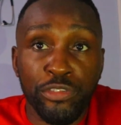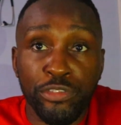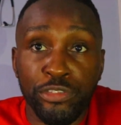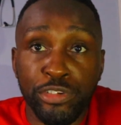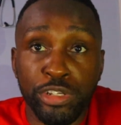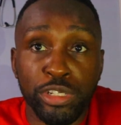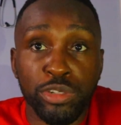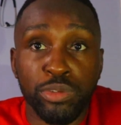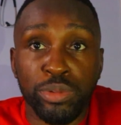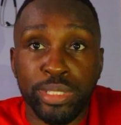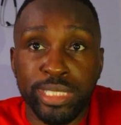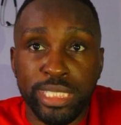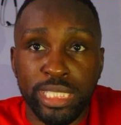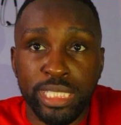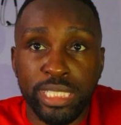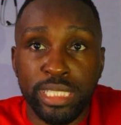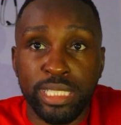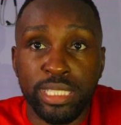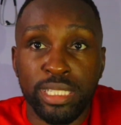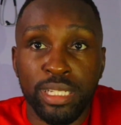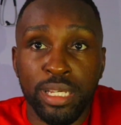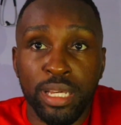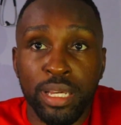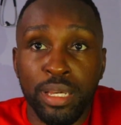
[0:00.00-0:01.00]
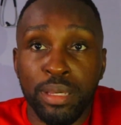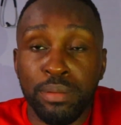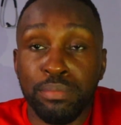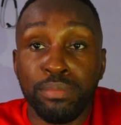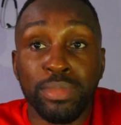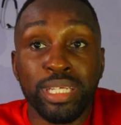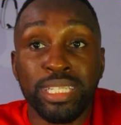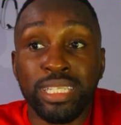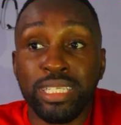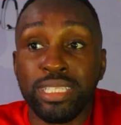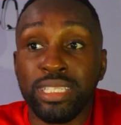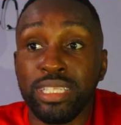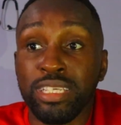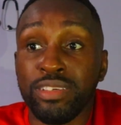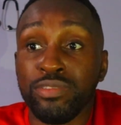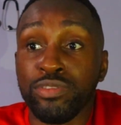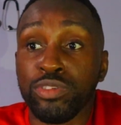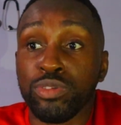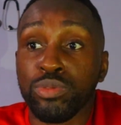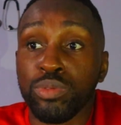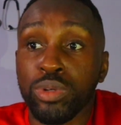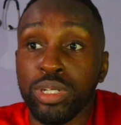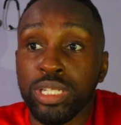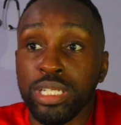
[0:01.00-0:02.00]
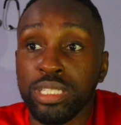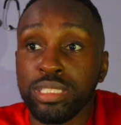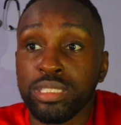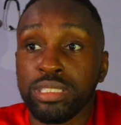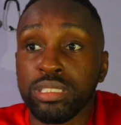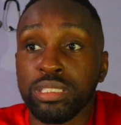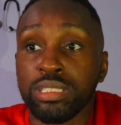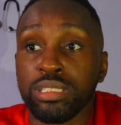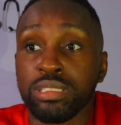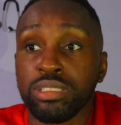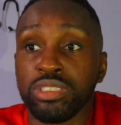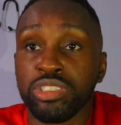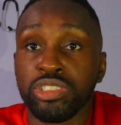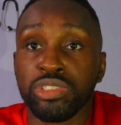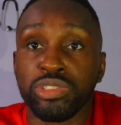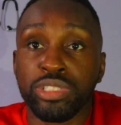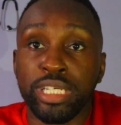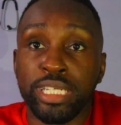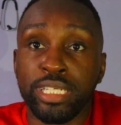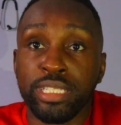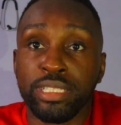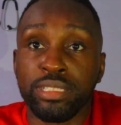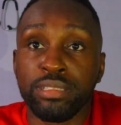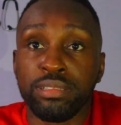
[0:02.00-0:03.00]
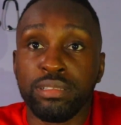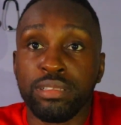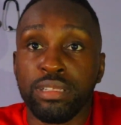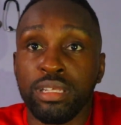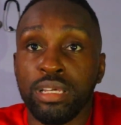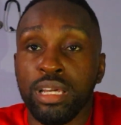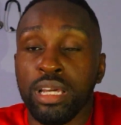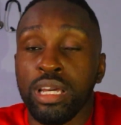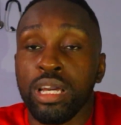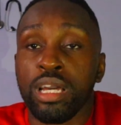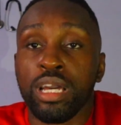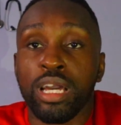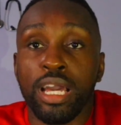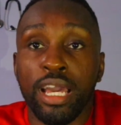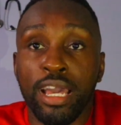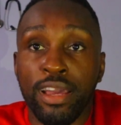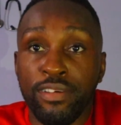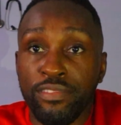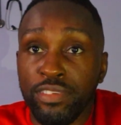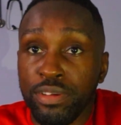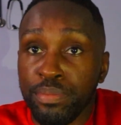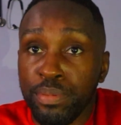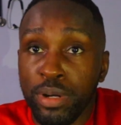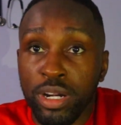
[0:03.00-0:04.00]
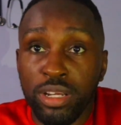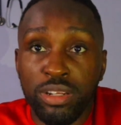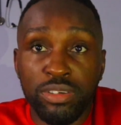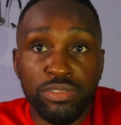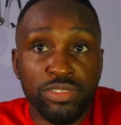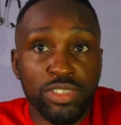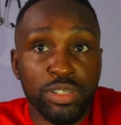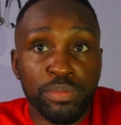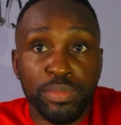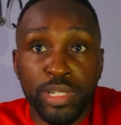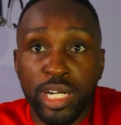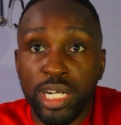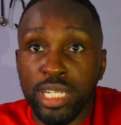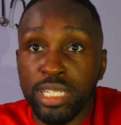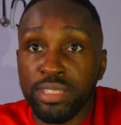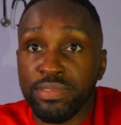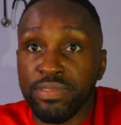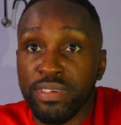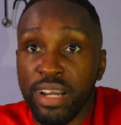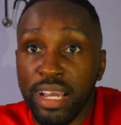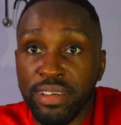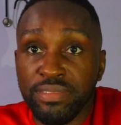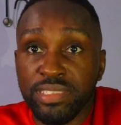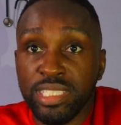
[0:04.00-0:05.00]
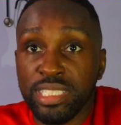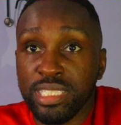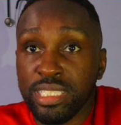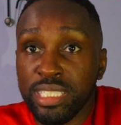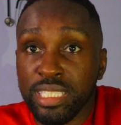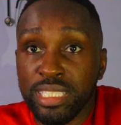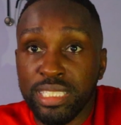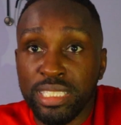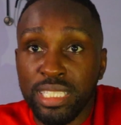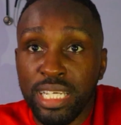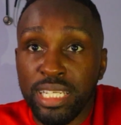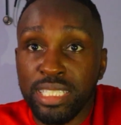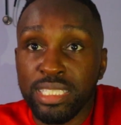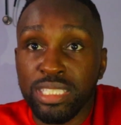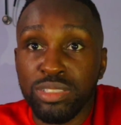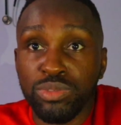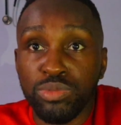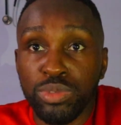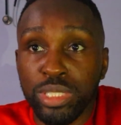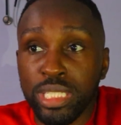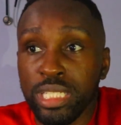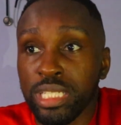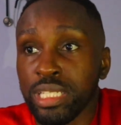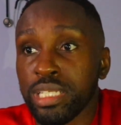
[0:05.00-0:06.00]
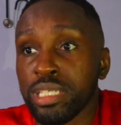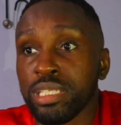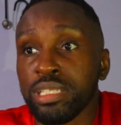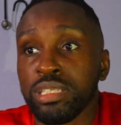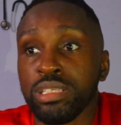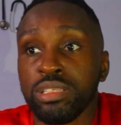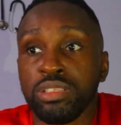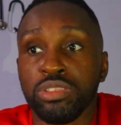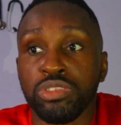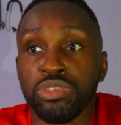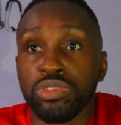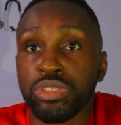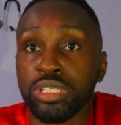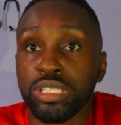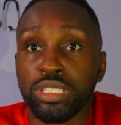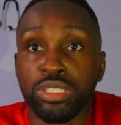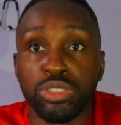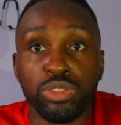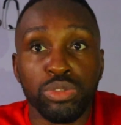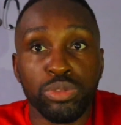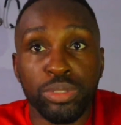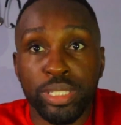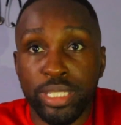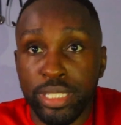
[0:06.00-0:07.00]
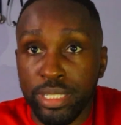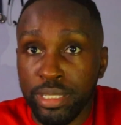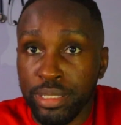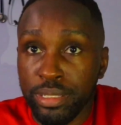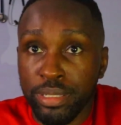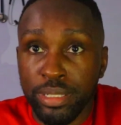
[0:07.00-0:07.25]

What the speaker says: frequency, meaning if you wanted to train every part of your body 5 to 6 days a week, you can do it.